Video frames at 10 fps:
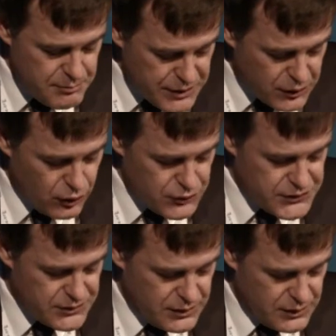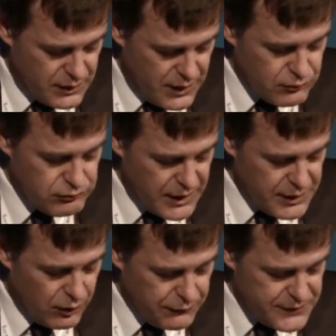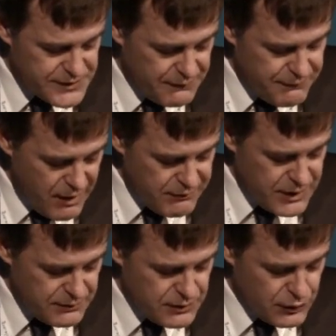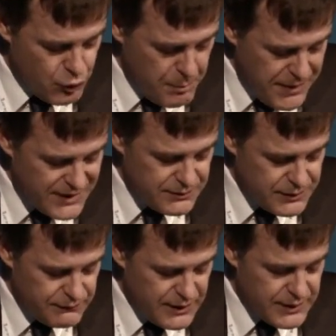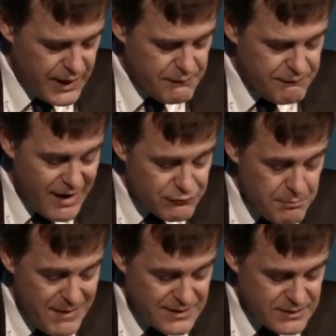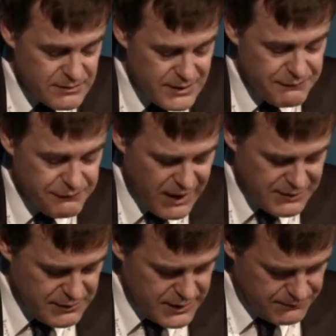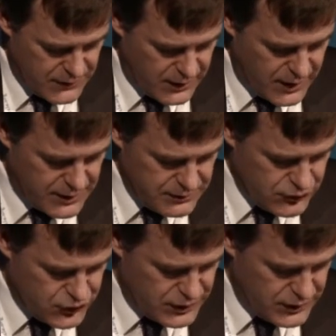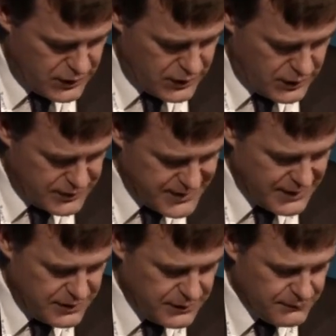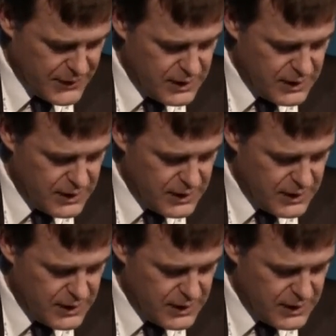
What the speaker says: because Akureyri offers a very competitive and environmentally friendly energy setting.